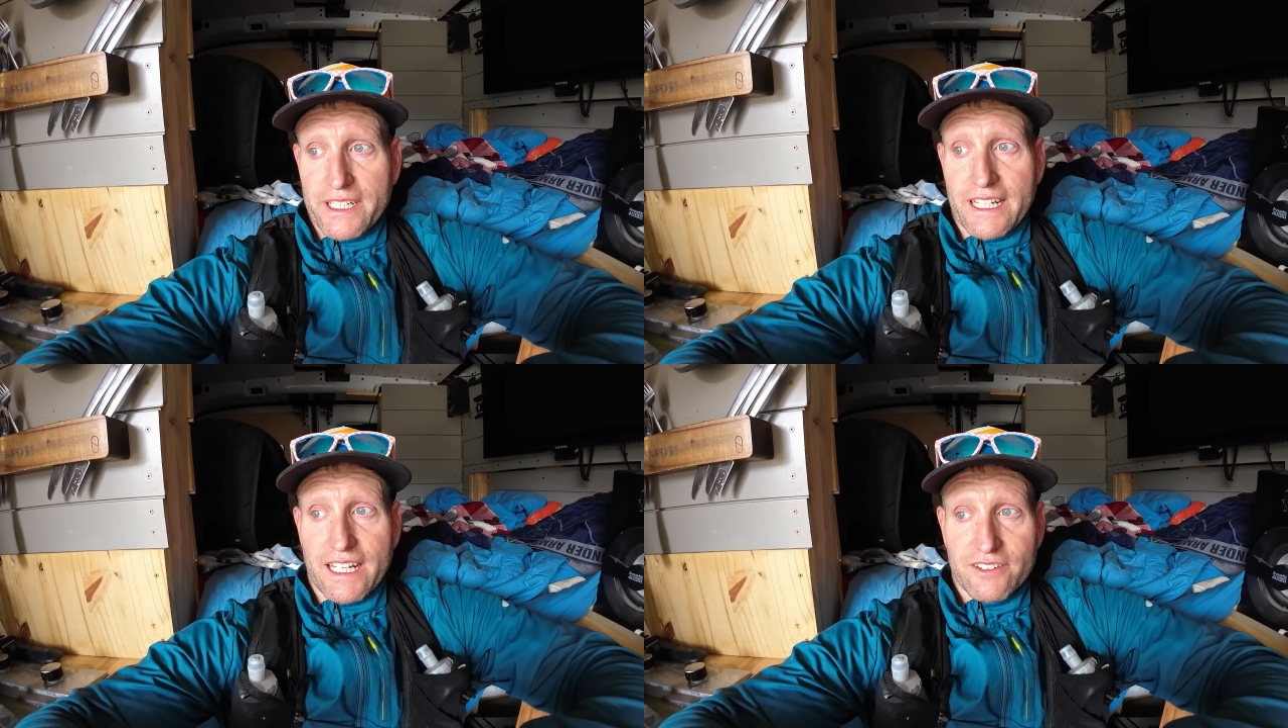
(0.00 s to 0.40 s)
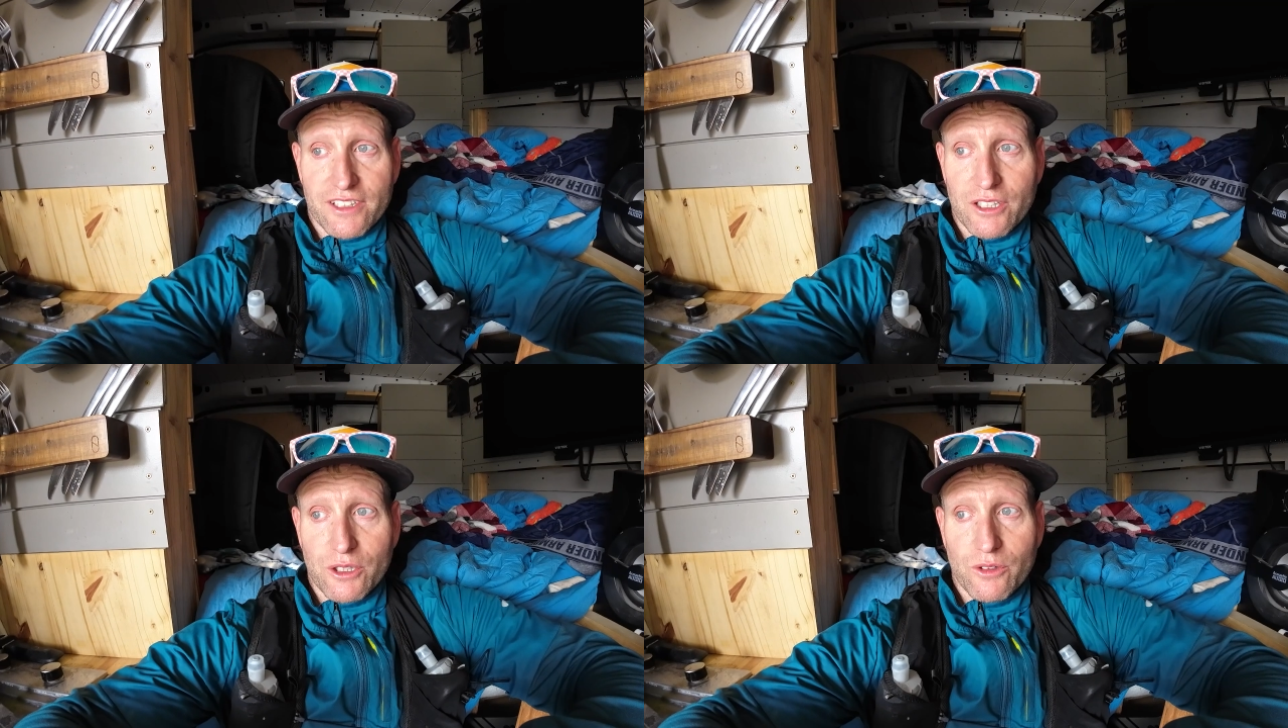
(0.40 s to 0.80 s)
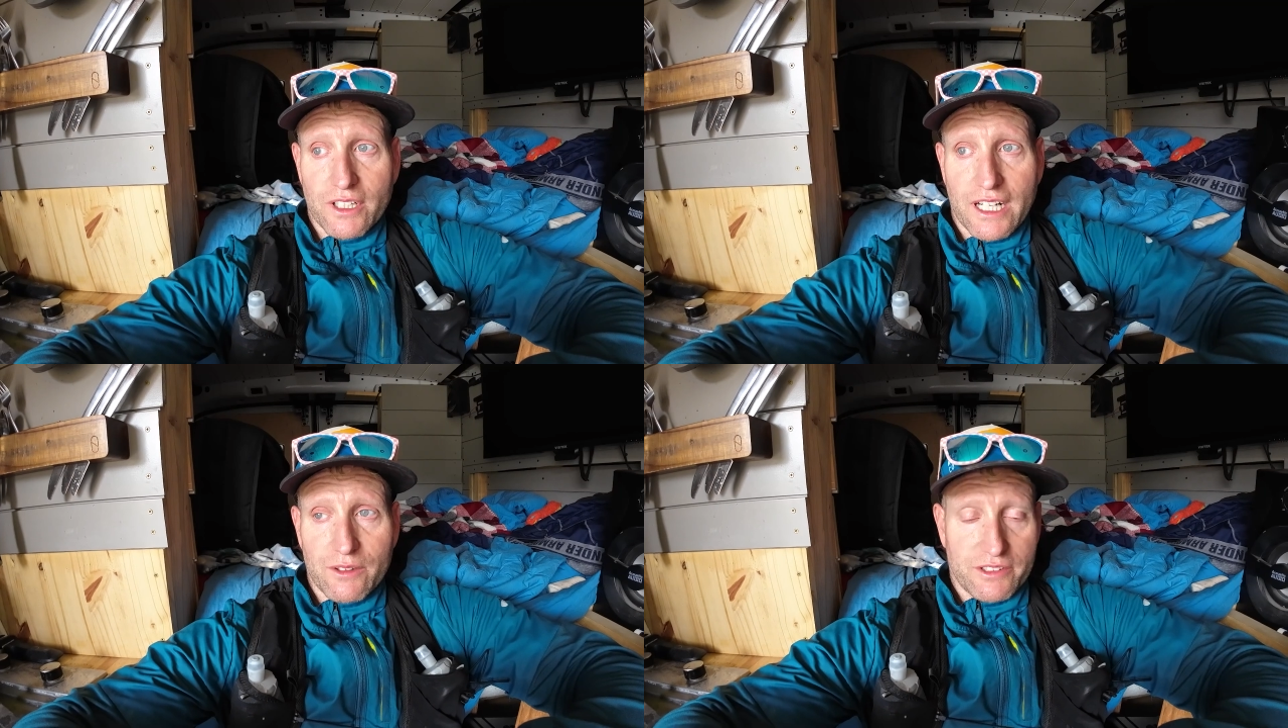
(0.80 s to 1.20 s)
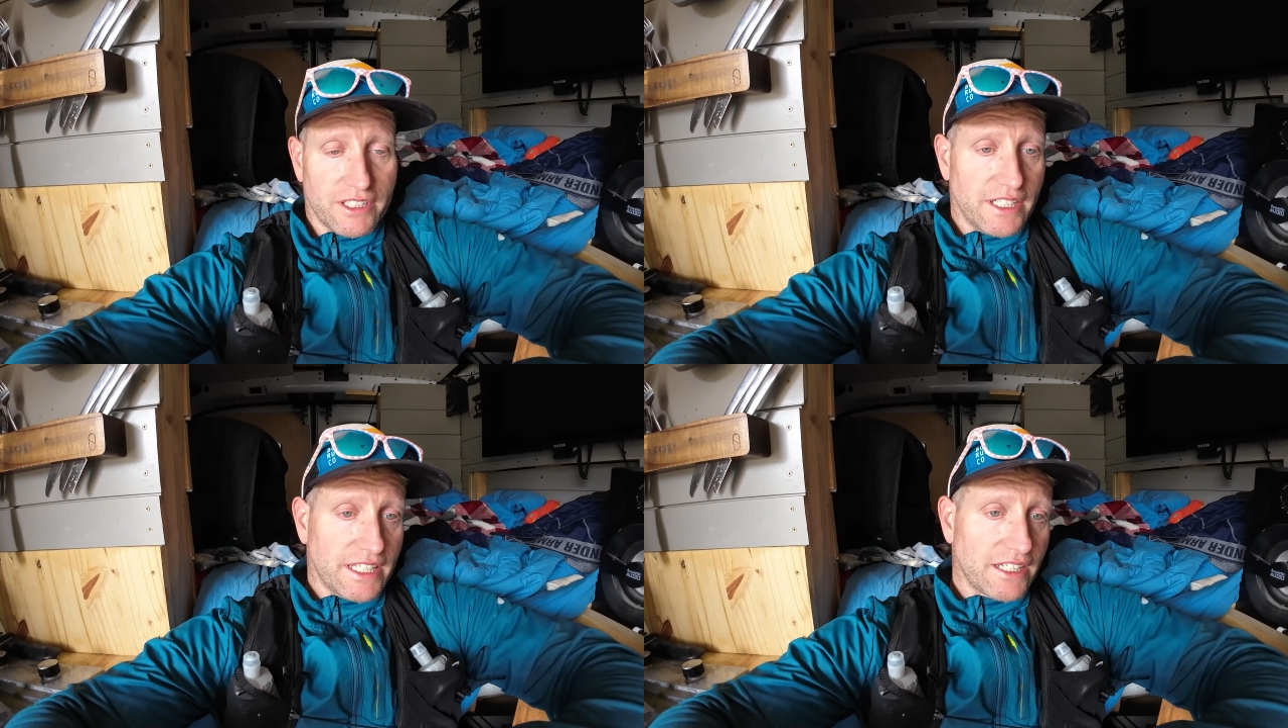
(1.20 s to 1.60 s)
days ago that I was
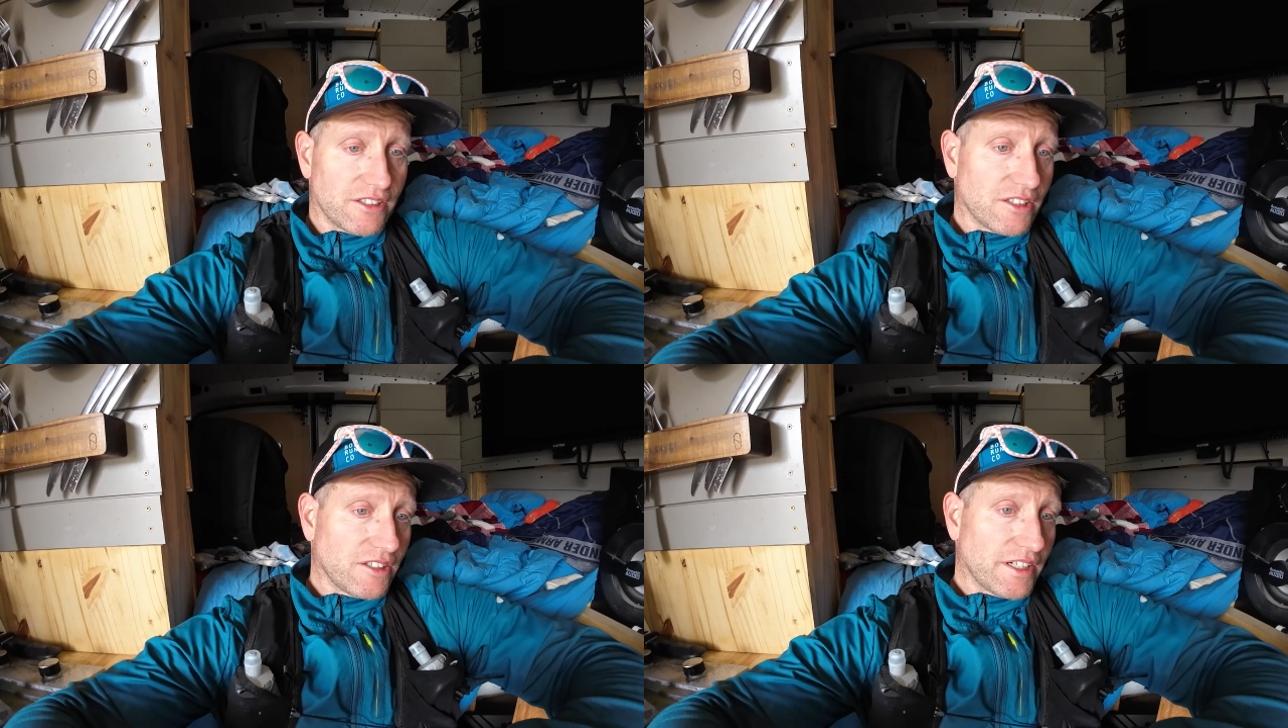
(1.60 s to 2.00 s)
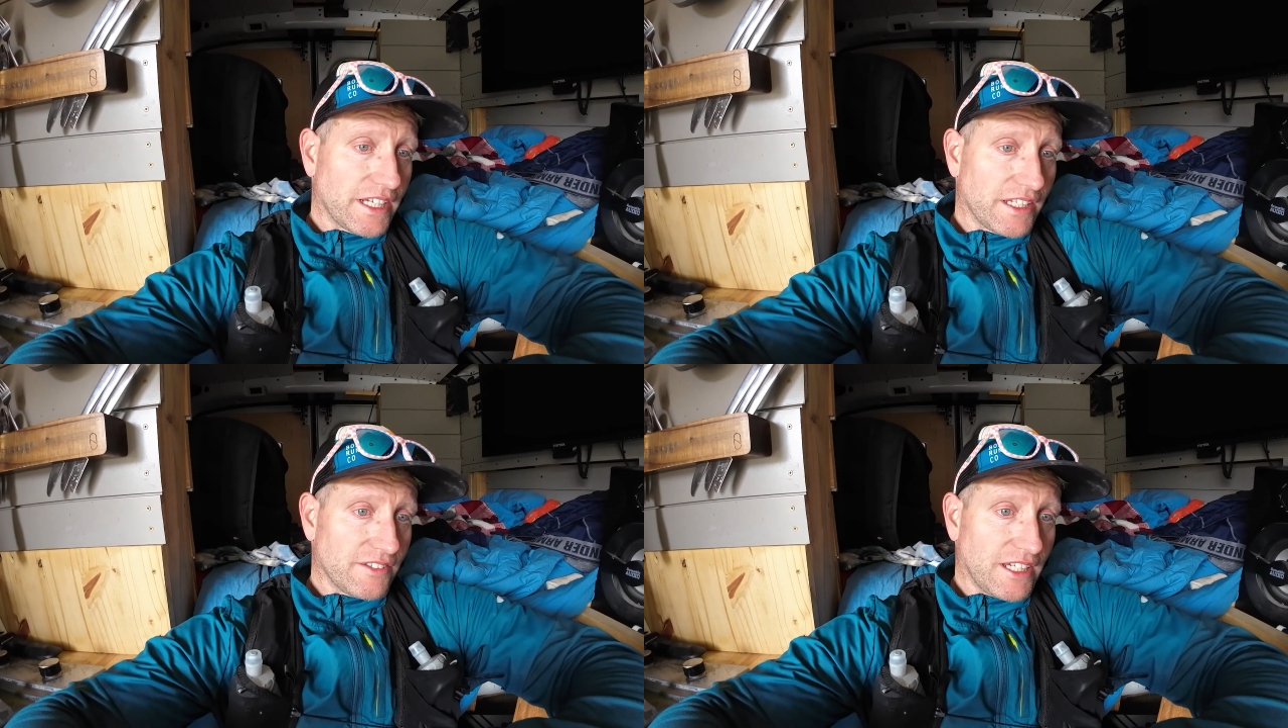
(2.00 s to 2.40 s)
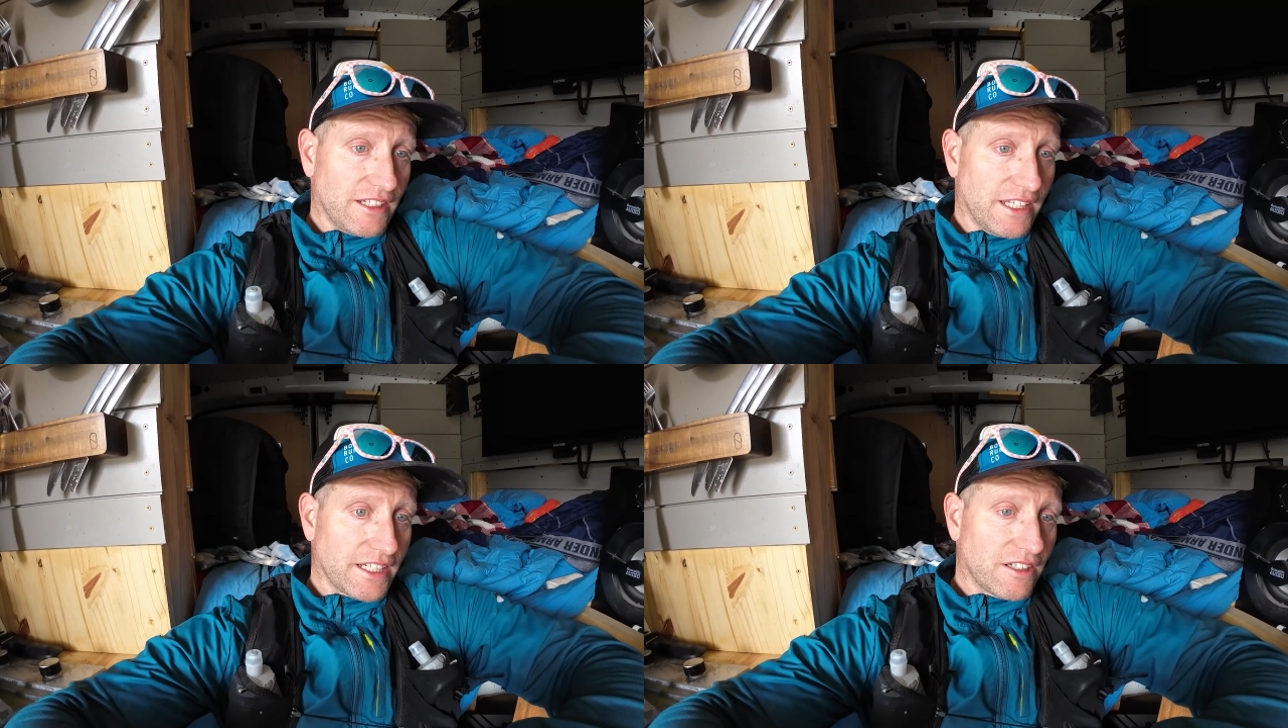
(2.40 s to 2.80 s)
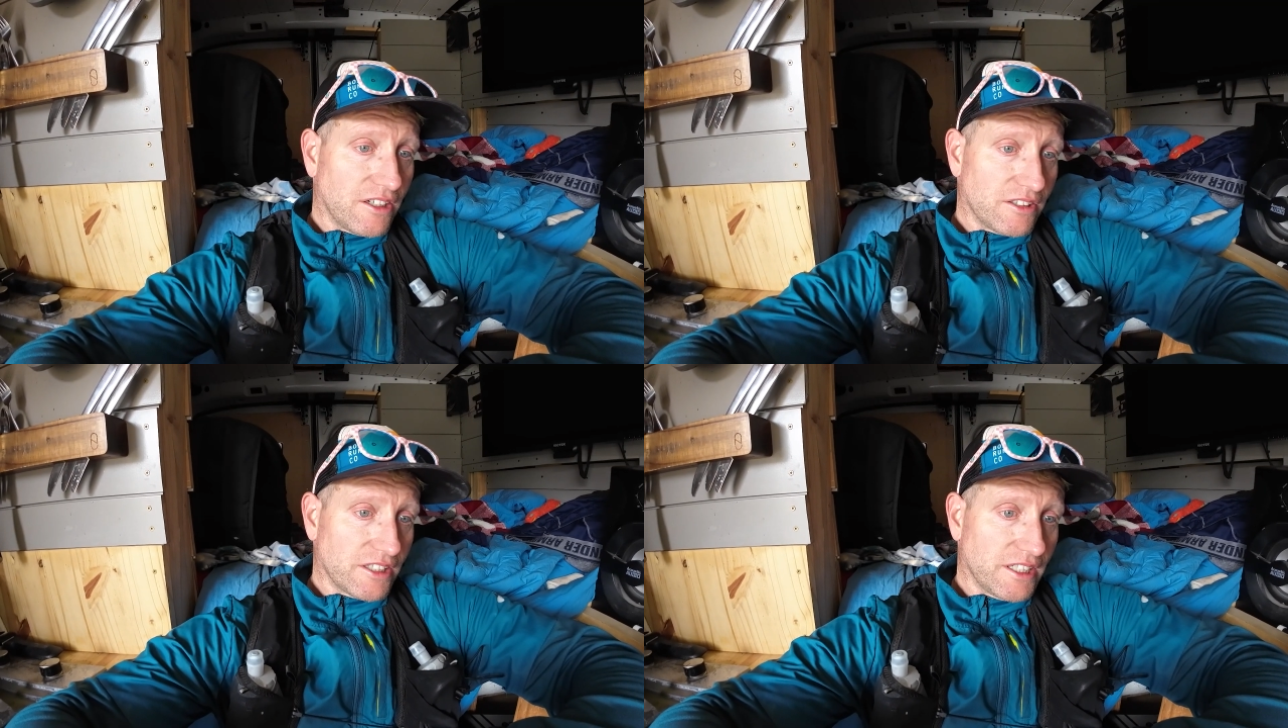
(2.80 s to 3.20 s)
going to get her a satellite
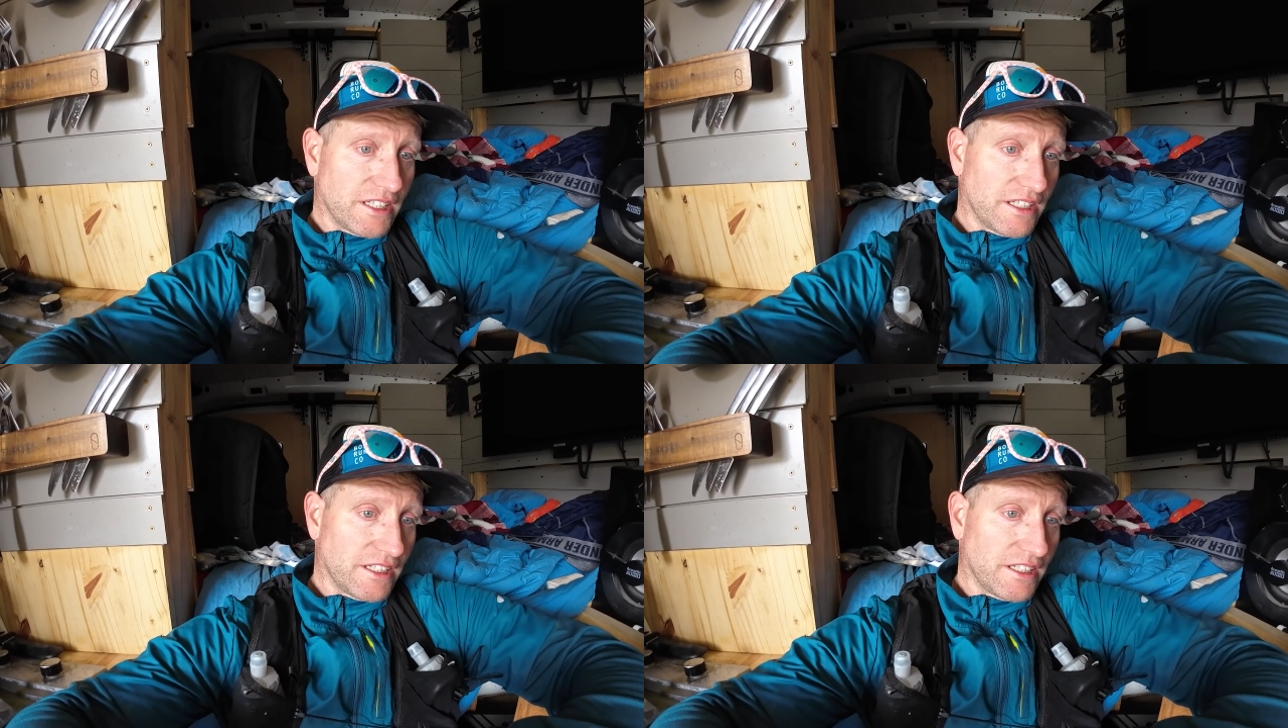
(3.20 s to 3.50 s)
collar